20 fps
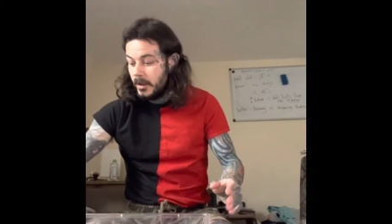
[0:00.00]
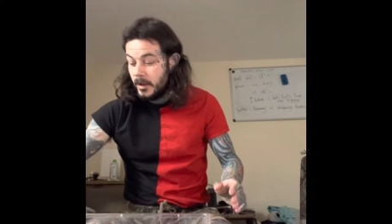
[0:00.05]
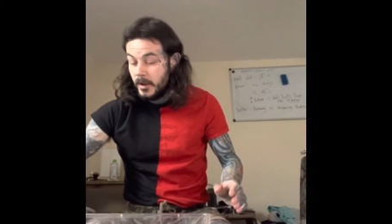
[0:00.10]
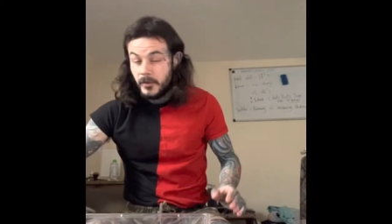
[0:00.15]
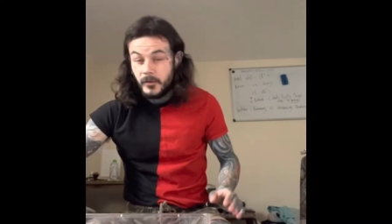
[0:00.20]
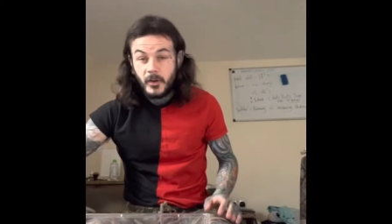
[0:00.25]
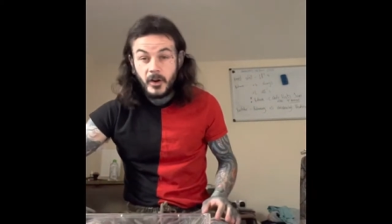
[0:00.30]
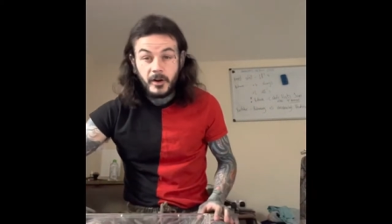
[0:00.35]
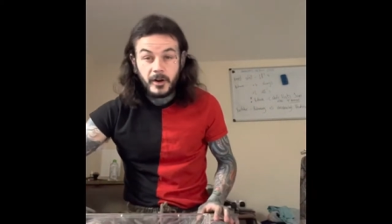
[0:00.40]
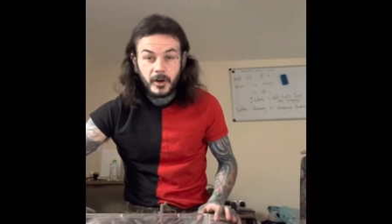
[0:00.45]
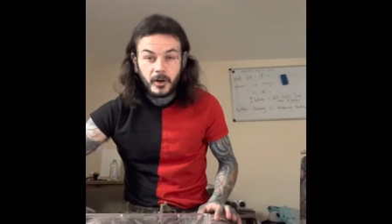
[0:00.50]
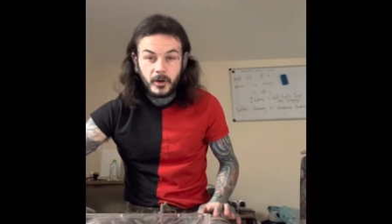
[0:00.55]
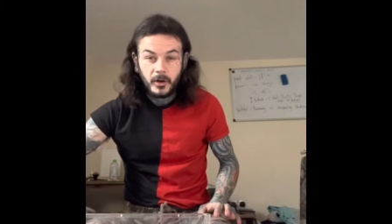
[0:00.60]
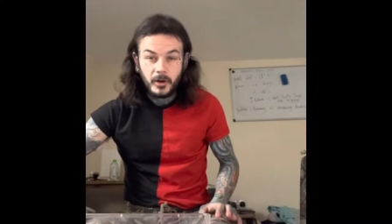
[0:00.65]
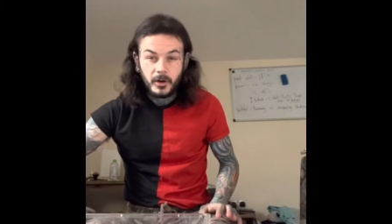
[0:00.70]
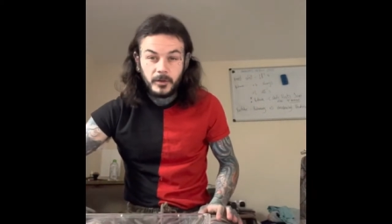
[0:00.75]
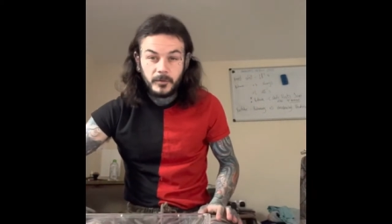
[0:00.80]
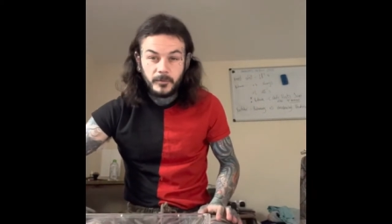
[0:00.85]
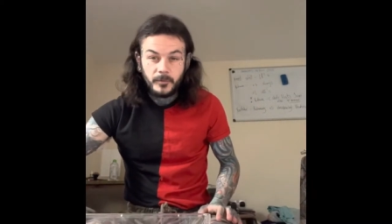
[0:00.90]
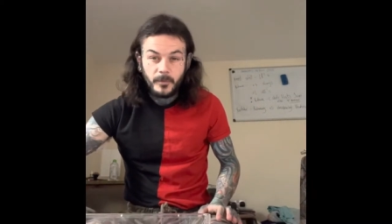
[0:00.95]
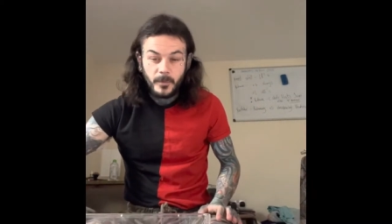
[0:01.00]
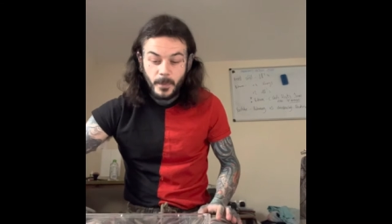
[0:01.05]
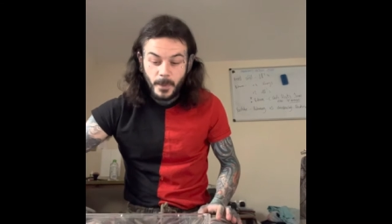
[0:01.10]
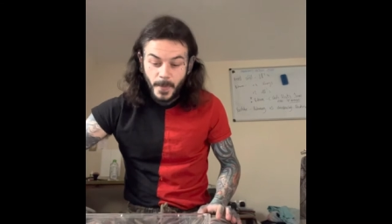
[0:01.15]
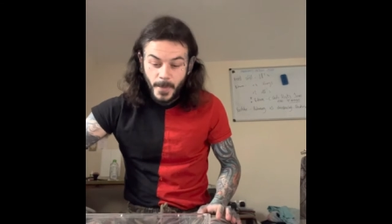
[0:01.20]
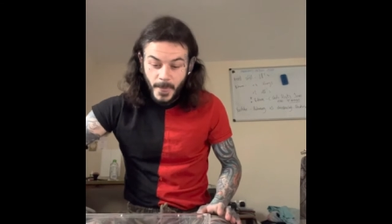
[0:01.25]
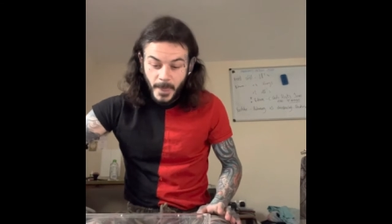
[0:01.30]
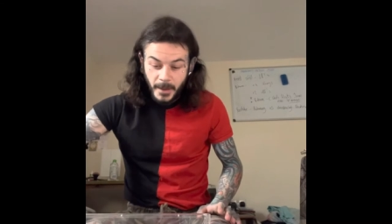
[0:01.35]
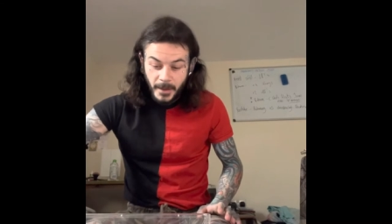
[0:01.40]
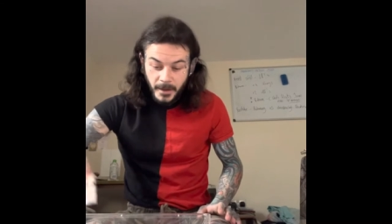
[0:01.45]
very hot.
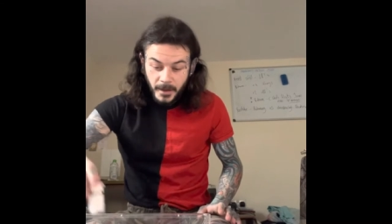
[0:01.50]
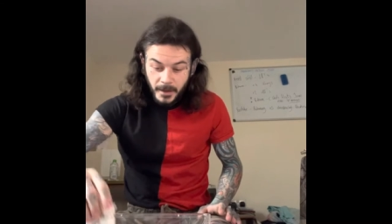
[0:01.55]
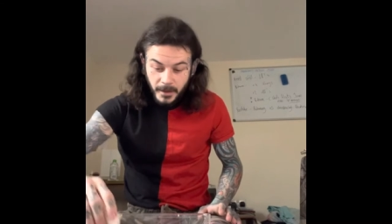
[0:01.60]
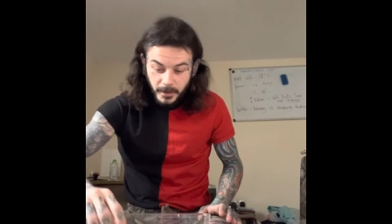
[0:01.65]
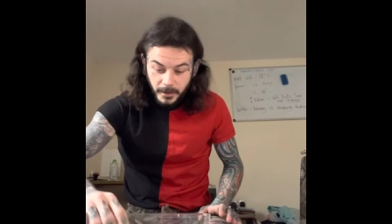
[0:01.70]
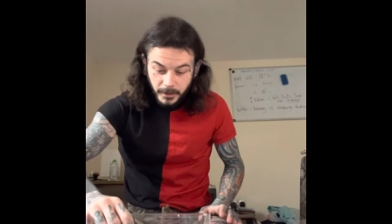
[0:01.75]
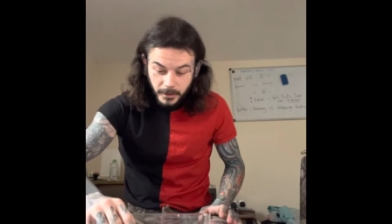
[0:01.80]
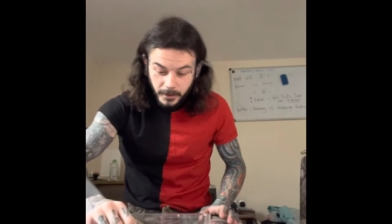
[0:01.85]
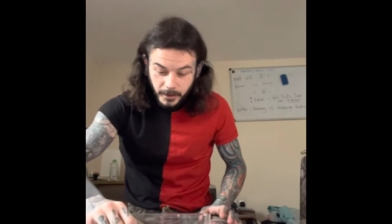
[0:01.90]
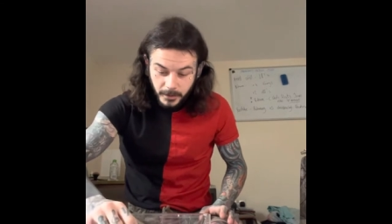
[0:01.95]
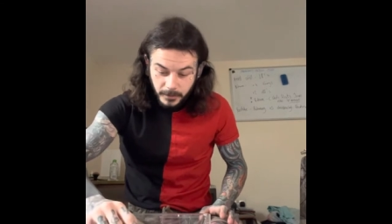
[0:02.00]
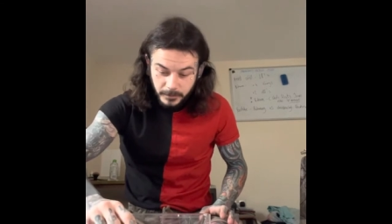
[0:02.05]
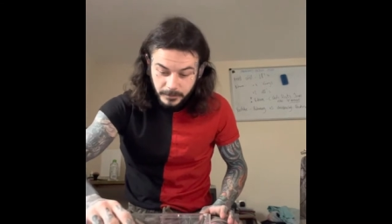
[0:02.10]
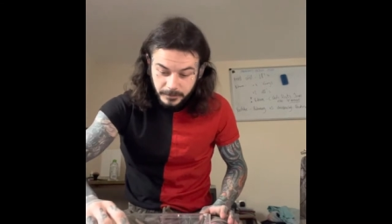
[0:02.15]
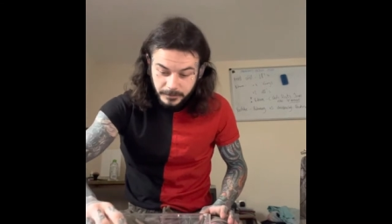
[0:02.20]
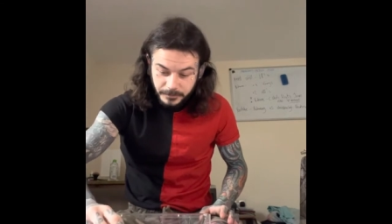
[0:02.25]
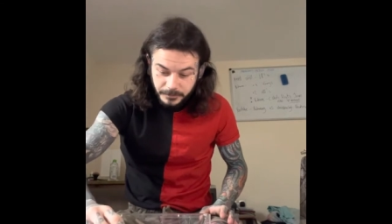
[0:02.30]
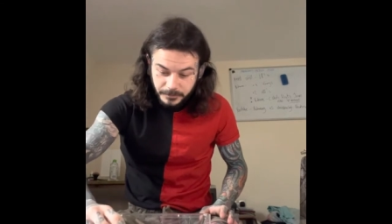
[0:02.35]
Um,